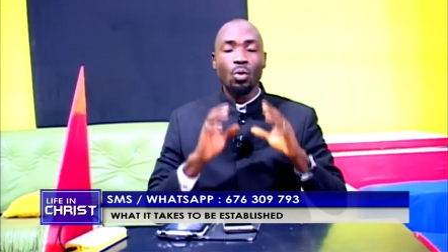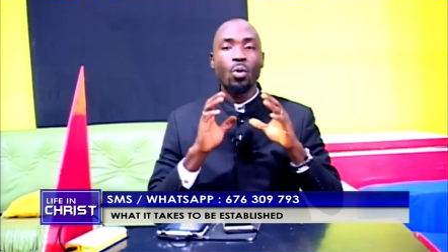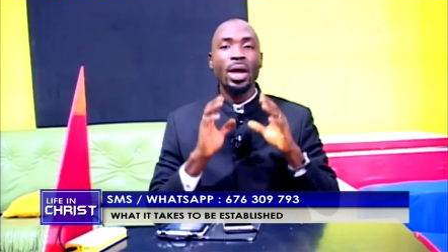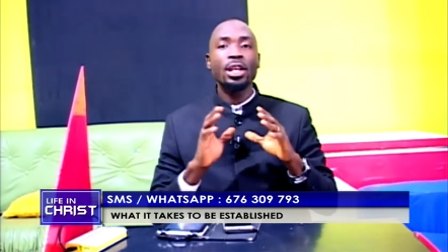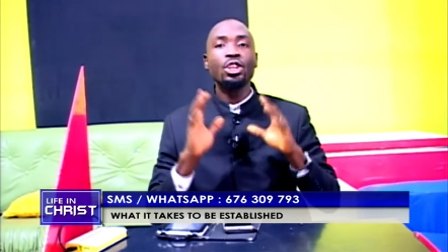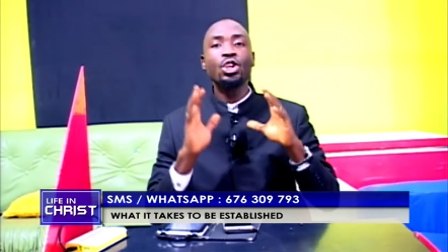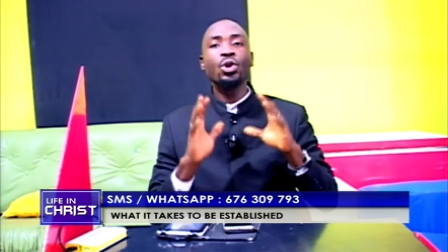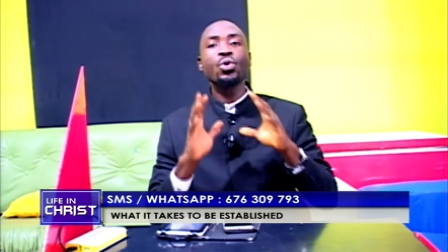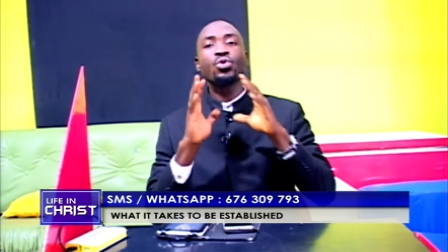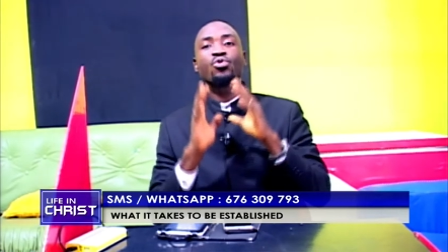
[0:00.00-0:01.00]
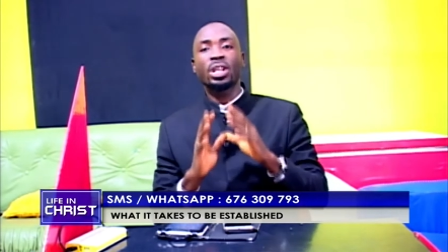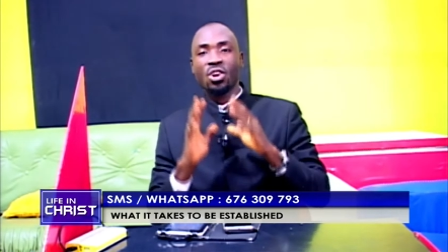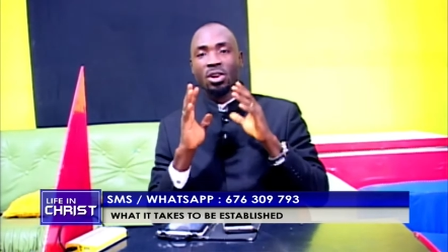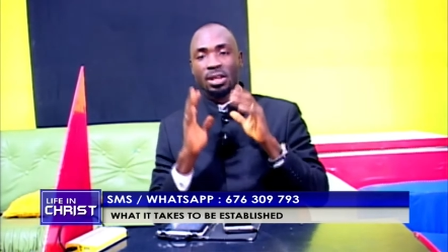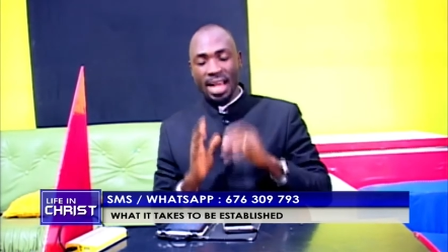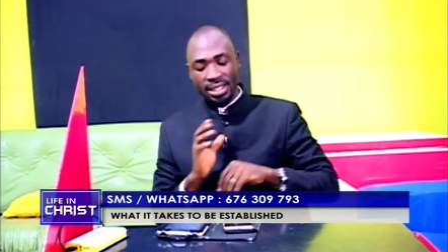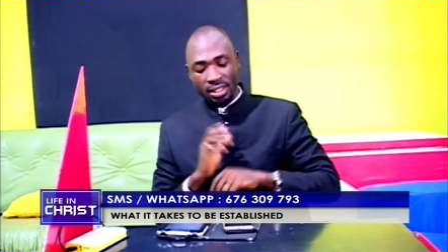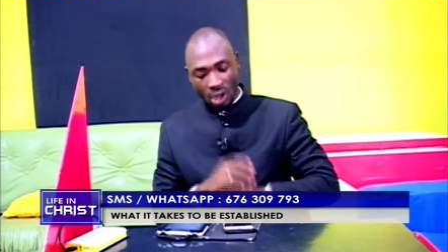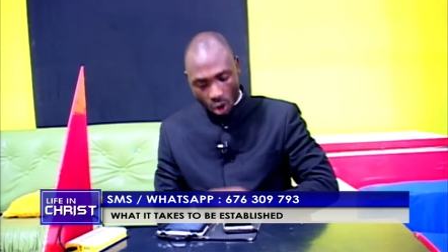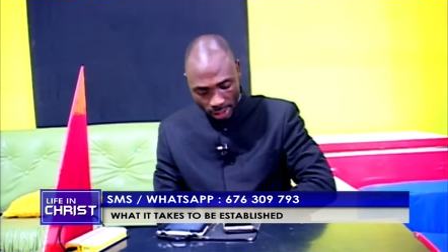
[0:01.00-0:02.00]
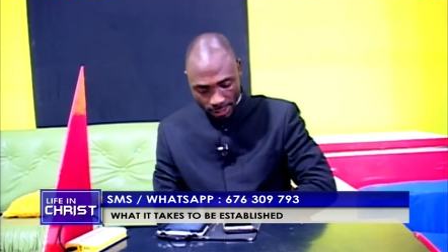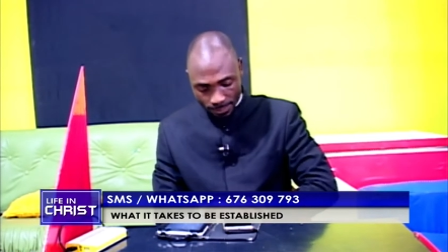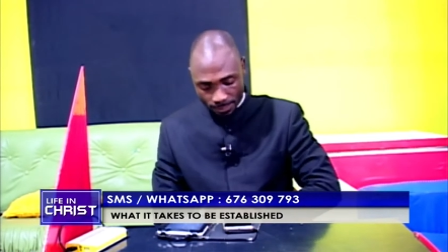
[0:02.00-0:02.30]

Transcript: When you recognize God,